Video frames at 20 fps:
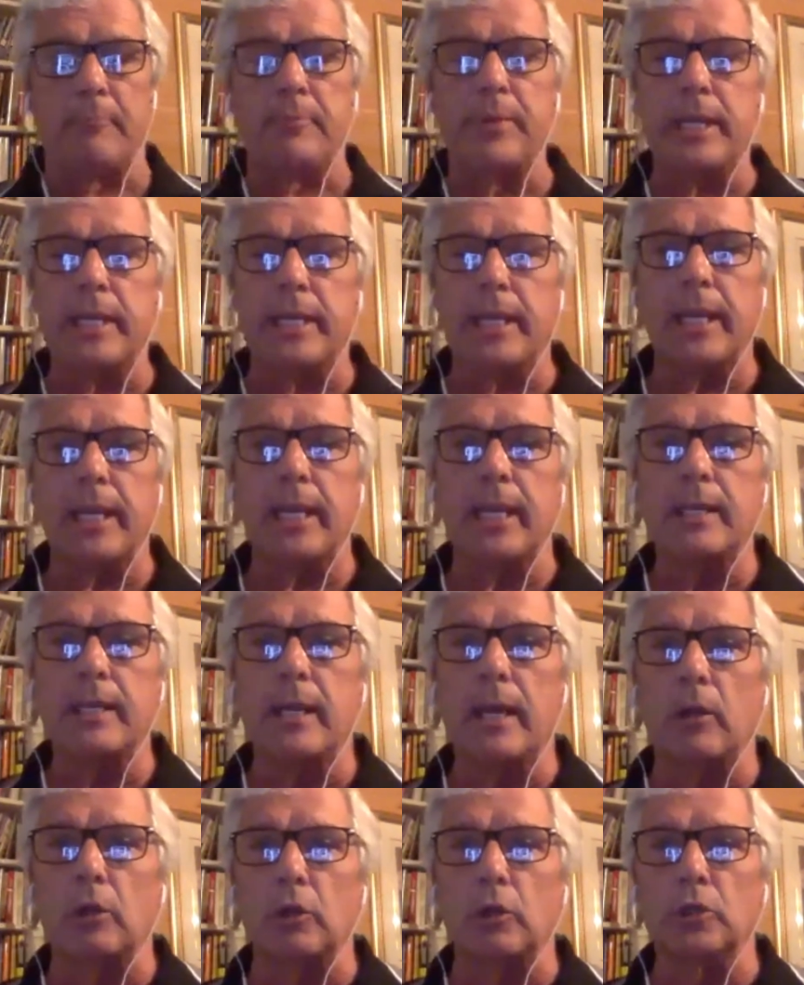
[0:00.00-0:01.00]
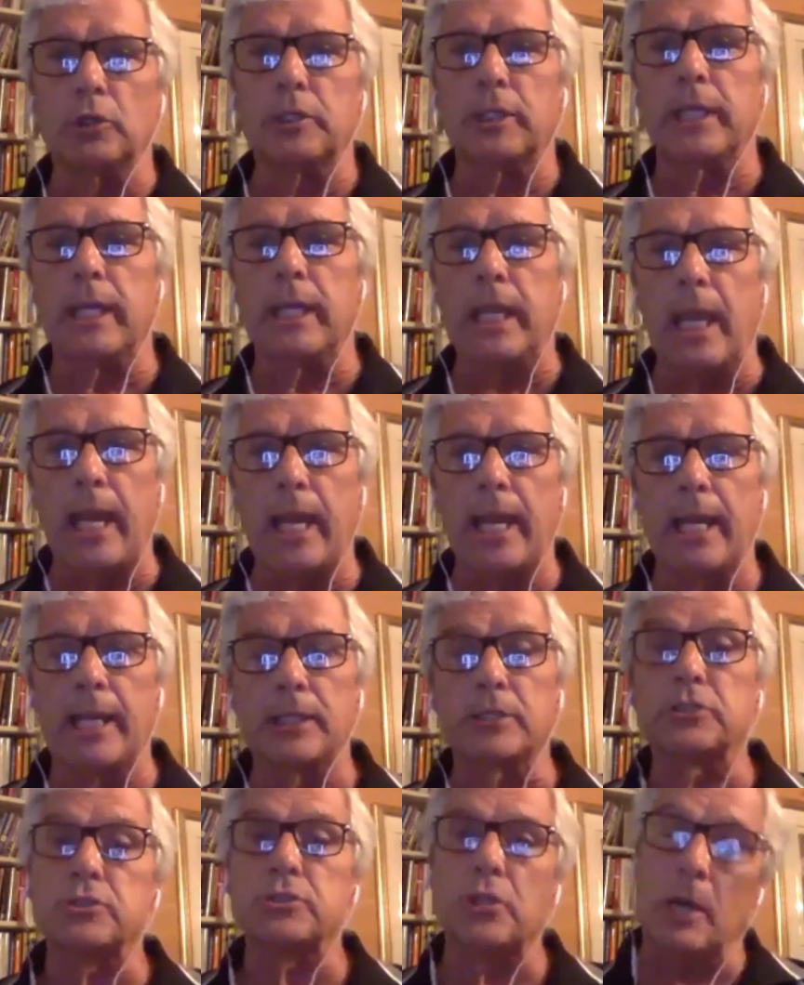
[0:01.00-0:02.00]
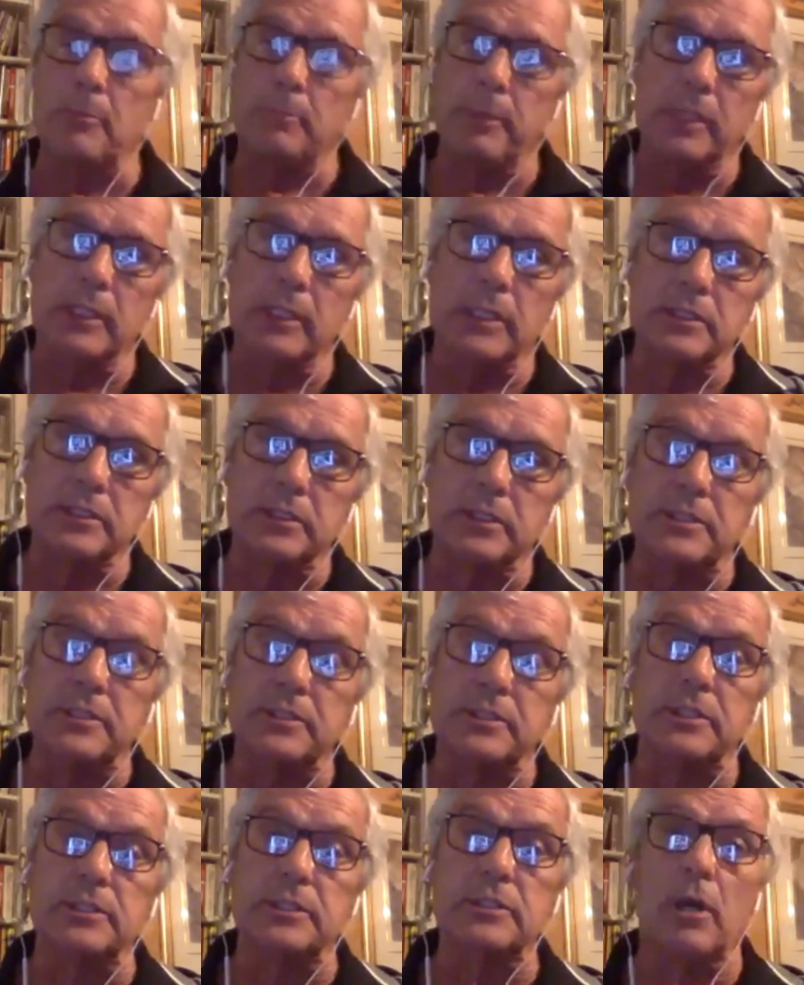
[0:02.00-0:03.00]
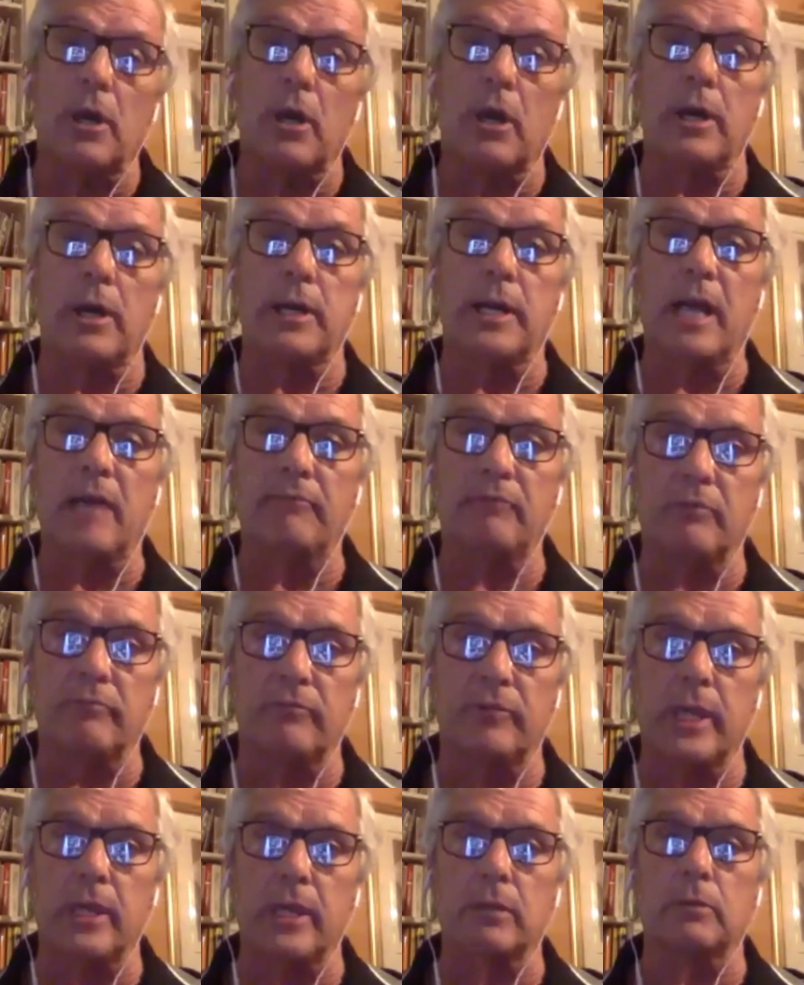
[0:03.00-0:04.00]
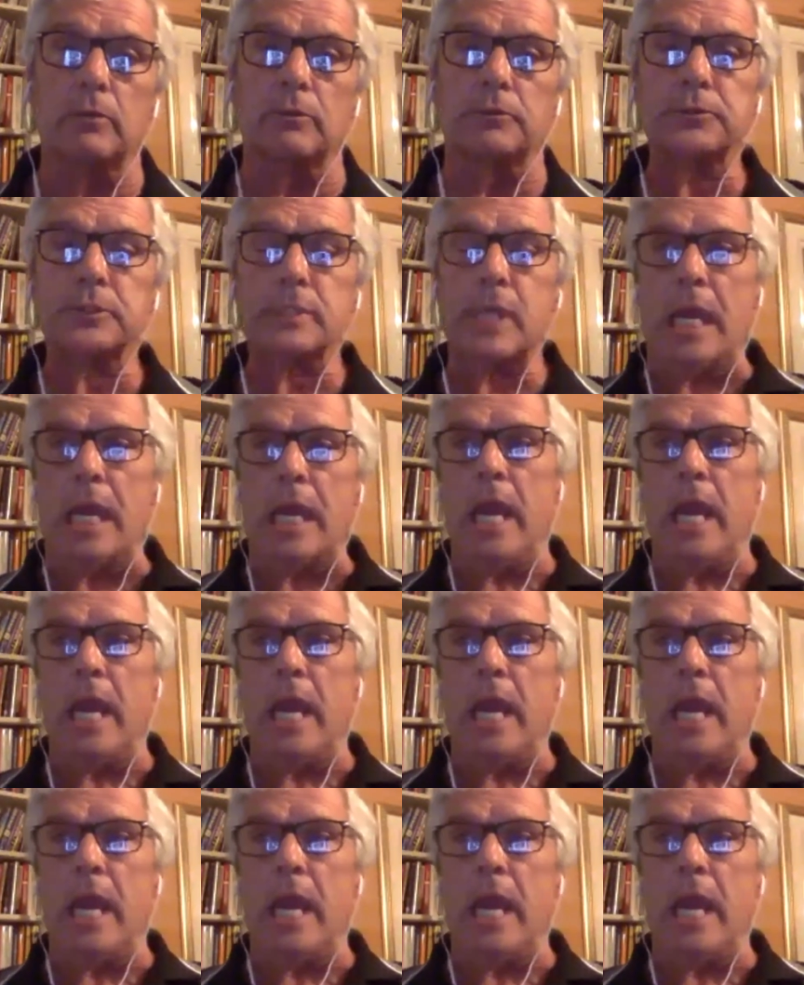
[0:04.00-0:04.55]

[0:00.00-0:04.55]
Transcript: began looking at stopping distances on heavy vehicles.